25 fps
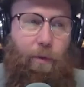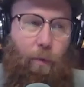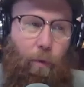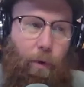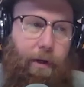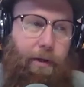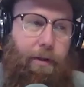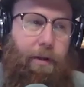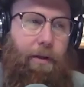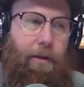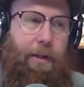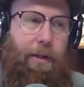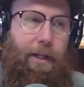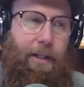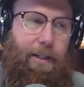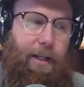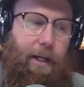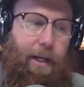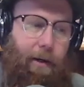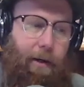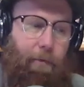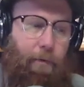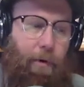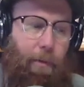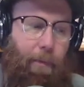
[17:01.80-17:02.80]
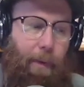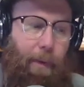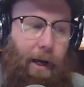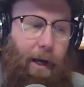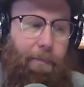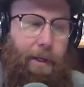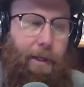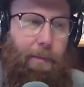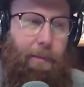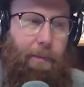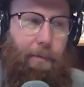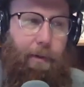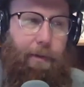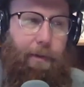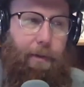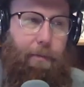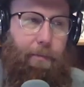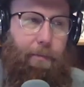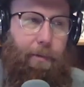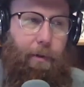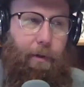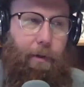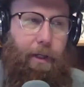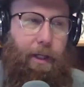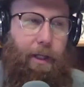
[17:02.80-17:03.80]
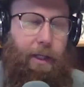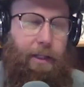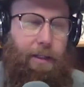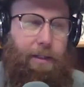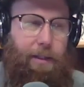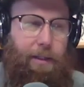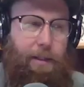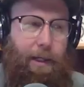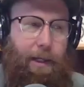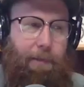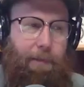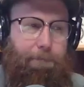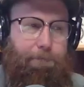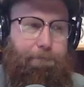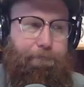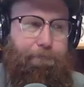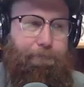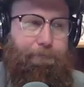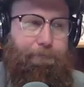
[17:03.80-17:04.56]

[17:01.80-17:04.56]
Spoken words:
so one of the things I remind people in the book is that